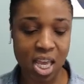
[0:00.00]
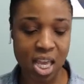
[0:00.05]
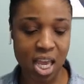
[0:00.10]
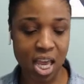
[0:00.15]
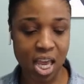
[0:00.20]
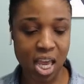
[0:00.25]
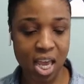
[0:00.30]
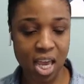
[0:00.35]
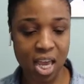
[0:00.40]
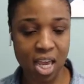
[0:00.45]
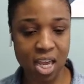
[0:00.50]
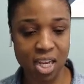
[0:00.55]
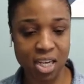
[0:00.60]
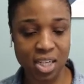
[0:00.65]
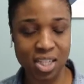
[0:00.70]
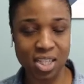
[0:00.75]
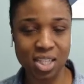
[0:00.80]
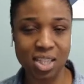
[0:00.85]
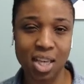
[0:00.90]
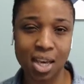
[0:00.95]
and
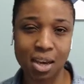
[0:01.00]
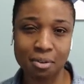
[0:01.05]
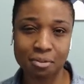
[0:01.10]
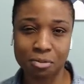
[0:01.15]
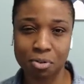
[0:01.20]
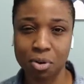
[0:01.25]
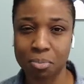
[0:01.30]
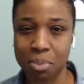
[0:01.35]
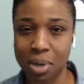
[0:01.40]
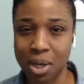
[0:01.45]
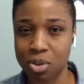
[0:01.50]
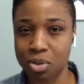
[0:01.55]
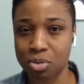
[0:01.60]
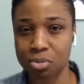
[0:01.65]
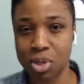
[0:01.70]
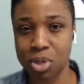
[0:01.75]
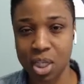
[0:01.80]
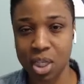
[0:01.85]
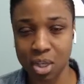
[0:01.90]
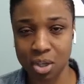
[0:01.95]
did that for about
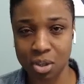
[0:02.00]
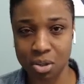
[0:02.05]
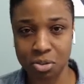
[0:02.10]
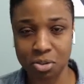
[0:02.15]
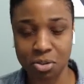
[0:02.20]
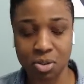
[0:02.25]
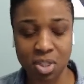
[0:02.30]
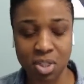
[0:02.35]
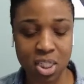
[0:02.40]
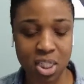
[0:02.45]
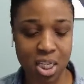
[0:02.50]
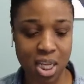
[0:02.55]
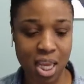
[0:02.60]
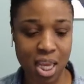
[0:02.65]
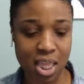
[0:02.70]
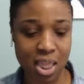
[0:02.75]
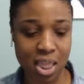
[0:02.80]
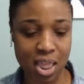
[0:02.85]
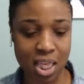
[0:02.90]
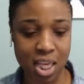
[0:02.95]
3 years
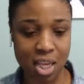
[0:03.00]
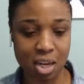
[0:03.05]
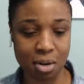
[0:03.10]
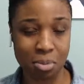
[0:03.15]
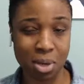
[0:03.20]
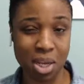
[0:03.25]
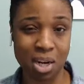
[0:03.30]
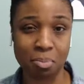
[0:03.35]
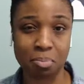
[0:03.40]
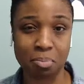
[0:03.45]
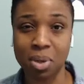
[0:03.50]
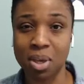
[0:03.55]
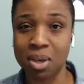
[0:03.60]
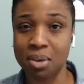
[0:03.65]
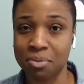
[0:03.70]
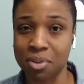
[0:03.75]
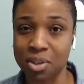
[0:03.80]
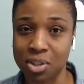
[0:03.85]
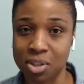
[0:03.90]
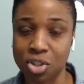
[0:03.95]
and then made a
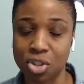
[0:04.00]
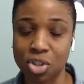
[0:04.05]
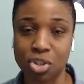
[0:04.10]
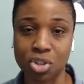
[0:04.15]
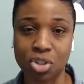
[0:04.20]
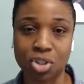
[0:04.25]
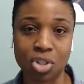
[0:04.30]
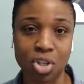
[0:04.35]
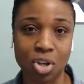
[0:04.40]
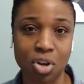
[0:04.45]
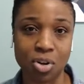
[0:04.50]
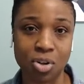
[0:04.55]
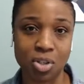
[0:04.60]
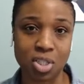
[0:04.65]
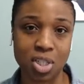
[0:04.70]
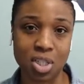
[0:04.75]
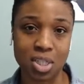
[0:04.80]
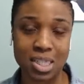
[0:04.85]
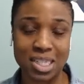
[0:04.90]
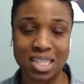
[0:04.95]
pivot to start
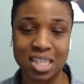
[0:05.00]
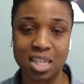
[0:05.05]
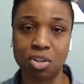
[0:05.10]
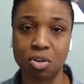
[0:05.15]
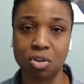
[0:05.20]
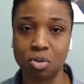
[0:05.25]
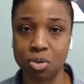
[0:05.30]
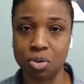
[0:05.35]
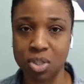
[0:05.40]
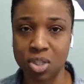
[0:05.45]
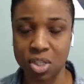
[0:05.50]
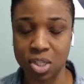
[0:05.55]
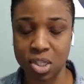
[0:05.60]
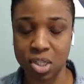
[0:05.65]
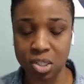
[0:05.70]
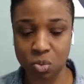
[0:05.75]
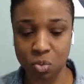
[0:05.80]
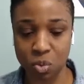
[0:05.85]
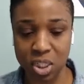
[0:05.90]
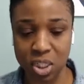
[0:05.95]
Zen
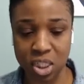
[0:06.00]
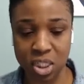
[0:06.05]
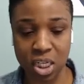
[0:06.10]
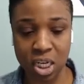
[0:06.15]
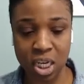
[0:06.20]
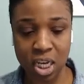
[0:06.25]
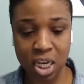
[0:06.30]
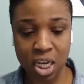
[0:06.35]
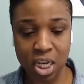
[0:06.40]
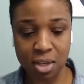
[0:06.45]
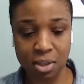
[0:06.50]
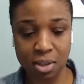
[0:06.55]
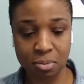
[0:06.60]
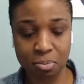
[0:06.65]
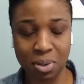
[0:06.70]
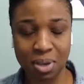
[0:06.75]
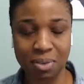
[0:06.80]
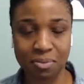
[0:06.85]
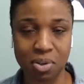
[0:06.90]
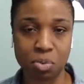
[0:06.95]
courses, which the
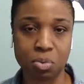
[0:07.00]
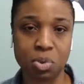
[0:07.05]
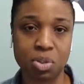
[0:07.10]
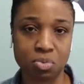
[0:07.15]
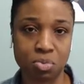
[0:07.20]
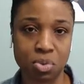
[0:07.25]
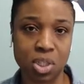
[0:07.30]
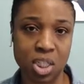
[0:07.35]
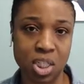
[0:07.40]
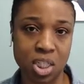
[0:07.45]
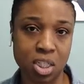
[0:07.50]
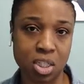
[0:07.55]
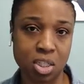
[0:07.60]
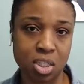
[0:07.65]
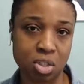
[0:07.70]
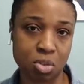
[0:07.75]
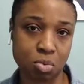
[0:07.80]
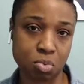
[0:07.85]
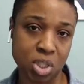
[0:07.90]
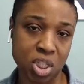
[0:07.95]
pivot was really
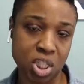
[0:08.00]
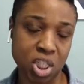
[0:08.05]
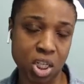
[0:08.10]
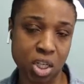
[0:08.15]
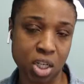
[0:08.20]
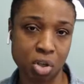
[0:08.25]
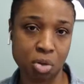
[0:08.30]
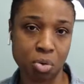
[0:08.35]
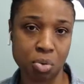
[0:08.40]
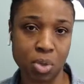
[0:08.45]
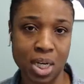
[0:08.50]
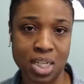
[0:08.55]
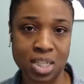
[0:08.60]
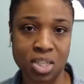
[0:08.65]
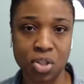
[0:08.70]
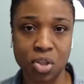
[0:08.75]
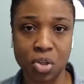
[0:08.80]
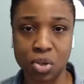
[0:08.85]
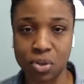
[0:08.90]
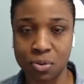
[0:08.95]
switching who I
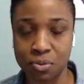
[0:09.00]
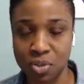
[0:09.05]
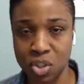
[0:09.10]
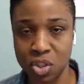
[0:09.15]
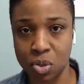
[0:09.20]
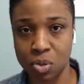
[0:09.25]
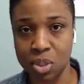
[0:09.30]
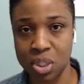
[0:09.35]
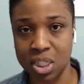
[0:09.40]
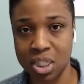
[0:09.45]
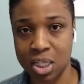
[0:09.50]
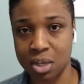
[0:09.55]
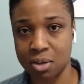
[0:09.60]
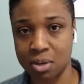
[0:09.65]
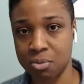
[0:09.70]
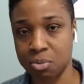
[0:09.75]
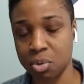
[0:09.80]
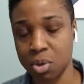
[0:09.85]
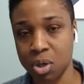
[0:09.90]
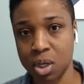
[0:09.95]
serve. So instead
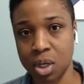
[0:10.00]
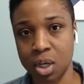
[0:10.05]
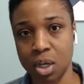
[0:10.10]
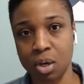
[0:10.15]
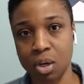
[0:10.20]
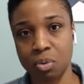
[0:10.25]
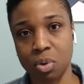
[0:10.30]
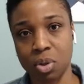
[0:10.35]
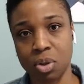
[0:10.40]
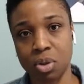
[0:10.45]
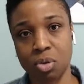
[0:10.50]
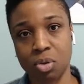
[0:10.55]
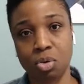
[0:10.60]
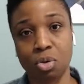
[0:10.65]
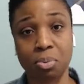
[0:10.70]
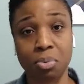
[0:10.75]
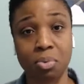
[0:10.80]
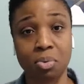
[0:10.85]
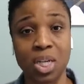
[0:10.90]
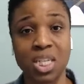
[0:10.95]
of working with
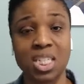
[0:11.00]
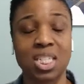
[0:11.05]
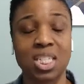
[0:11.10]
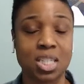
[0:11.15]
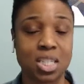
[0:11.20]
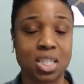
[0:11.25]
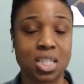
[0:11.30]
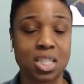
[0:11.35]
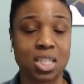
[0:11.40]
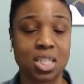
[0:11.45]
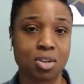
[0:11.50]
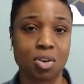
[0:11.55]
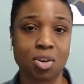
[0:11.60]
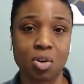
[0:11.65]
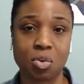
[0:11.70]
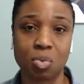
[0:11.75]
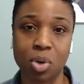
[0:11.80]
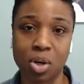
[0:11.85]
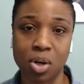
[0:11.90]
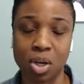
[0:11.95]
corporations, I started
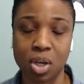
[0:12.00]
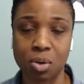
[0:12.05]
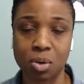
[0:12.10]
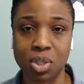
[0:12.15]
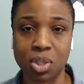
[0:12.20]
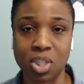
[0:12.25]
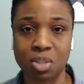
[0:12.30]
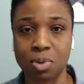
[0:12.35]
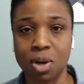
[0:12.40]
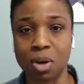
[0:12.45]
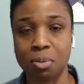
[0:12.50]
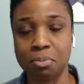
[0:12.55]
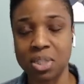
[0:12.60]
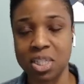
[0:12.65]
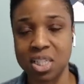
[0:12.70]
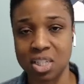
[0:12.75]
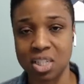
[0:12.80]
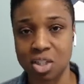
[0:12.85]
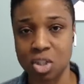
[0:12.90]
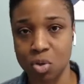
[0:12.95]
working with small
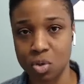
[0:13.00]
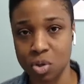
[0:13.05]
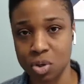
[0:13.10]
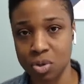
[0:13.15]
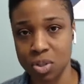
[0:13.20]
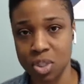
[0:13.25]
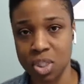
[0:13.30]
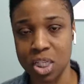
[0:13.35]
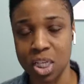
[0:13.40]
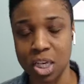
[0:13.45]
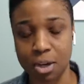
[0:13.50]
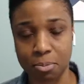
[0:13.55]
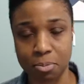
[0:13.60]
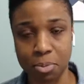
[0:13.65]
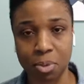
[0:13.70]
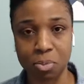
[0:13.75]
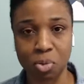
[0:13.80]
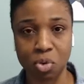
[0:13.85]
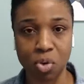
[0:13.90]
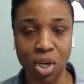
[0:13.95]
business owners to help
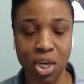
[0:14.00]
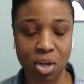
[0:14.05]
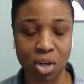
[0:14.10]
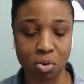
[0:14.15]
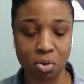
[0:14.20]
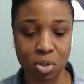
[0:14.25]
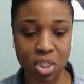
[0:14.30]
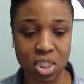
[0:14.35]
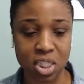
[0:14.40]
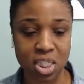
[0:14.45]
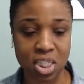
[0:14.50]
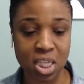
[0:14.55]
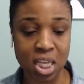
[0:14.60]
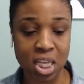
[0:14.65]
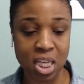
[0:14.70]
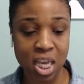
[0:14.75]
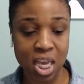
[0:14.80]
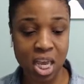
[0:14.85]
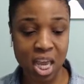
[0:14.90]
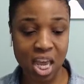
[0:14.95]
them create courses.
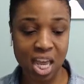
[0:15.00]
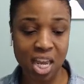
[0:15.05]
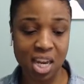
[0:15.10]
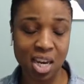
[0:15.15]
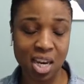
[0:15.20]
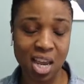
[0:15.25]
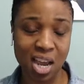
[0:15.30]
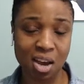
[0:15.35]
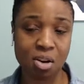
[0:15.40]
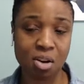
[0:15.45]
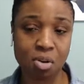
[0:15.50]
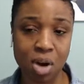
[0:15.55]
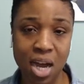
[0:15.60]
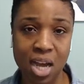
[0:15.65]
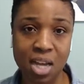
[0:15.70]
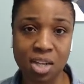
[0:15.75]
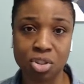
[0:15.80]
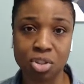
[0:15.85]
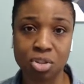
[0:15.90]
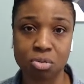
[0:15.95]
And now I
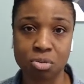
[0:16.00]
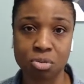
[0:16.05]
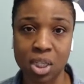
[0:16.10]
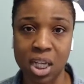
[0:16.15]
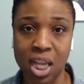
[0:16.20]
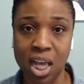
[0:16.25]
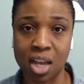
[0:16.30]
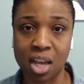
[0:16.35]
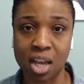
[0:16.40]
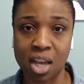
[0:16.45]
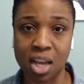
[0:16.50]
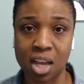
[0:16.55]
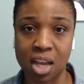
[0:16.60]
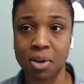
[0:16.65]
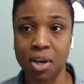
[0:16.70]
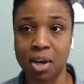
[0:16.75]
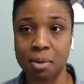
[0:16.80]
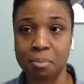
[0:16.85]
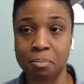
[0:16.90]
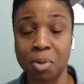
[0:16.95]
do a lot of
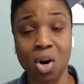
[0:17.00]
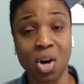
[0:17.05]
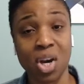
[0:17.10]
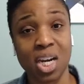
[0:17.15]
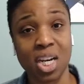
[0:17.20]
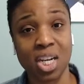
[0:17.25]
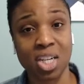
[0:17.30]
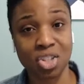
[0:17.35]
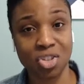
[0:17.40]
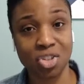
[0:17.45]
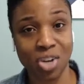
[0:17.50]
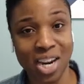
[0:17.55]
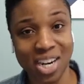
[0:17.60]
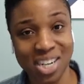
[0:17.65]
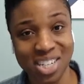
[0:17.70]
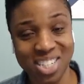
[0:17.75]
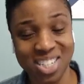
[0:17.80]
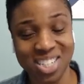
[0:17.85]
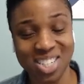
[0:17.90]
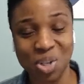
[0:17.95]
marketing
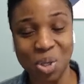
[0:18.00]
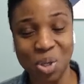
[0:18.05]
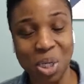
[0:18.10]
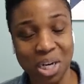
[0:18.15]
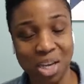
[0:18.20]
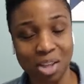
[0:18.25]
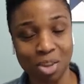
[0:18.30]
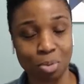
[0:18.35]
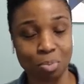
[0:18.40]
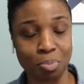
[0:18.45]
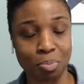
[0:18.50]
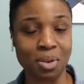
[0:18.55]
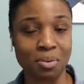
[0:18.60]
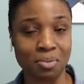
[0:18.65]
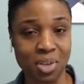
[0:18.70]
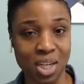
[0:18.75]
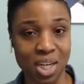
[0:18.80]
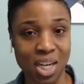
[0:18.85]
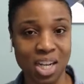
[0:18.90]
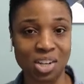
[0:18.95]
strategy. So another
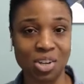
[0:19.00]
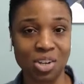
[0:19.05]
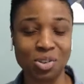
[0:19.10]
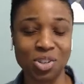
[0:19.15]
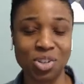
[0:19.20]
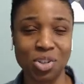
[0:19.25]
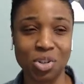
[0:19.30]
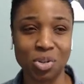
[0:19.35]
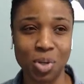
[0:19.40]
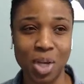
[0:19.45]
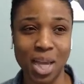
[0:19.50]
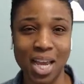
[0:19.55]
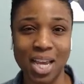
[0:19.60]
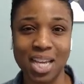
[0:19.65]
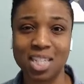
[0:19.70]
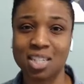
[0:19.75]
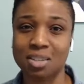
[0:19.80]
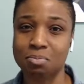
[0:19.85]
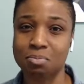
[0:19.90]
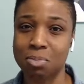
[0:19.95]
pivot. I don't do
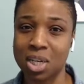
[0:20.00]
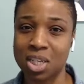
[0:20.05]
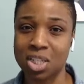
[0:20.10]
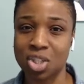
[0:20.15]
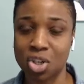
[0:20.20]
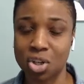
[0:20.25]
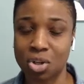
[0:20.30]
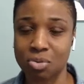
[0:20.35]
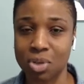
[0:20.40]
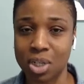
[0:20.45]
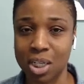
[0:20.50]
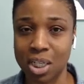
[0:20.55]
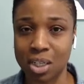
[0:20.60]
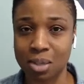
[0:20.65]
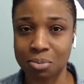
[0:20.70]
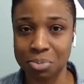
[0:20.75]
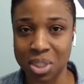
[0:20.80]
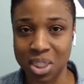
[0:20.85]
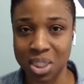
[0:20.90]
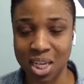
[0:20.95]
as much
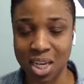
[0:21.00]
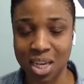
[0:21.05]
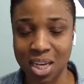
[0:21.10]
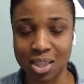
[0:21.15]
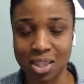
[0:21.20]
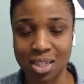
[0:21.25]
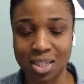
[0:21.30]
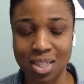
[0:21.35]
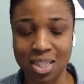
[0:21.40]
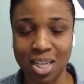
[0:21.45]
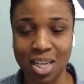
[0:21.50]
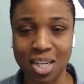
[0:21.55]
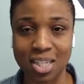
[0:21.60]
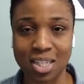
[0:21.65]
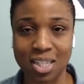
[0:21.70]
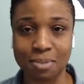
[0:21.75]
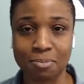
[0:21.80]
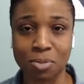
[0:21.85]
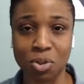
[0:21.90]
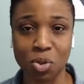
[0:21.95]
curriculum design these
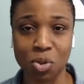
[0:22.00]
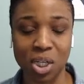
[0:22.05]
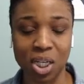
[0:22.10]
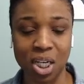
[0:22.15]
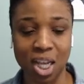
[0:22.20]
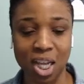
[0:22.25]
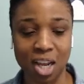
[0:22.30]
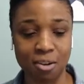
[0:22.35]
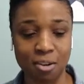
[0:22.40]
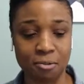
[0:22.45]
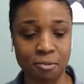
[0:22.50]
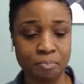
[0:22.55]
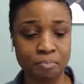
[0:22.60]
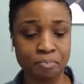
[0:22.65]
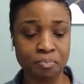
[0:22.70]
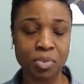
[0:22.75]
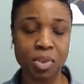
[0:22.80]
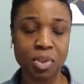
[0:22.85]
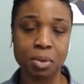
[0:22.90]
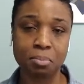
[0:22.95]
days. I'm doing a lot of
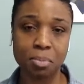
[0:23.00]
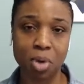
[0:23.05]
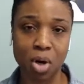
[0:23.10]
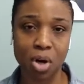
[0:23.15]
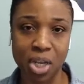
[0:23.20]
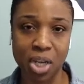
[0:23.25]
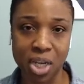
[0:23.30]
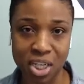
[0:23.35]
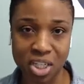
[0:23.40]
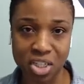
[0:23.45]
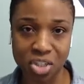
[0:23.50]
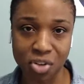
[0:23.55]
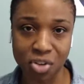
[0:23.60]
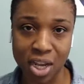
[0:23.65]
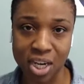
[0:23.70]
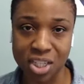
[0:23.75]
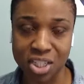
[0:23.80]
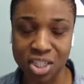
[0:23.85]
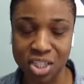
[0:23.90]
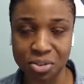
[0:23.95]
marketing
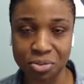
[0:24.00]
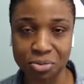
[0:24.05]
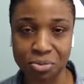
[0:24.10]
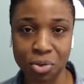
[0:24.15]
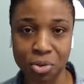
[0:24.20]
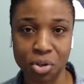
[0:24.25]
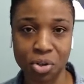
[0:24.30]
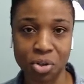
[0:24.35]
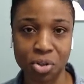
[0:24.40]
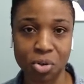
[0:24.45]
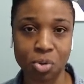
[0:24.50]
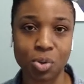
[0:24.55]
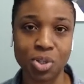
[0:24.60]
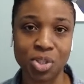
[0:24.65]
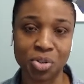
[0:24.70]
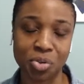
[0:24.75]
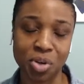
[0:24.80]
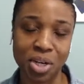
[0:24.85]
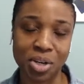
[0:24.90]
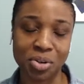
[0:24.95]
strategy for course
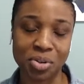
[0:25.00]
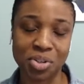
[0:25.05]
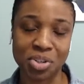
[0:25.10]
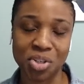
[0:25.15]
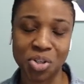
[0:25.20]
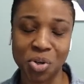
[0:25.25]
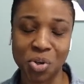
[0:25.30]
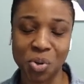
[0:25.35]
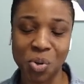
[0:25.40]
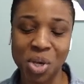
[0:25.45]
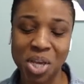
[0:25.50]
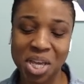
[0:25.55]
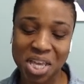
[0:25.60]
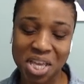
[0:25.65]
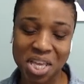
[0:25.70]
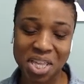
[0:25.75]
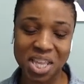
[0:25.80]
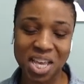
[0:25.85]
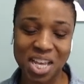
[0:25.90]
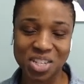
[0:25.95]
creators. So
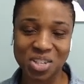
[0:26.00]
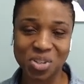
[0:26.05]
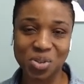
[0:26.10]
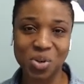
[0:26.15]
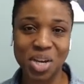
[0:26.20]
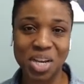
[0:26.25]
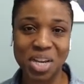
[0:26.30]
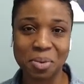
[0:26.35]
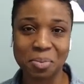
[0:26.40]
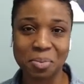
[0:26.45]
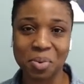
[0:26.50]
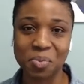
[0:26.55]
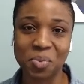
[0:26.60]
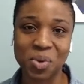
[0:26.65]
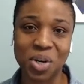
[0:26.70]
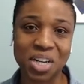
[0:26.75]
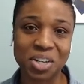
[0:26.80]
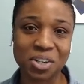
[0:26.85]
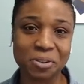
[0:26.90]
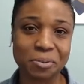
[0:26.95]
that's who I am and what
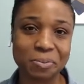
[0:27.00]
I do.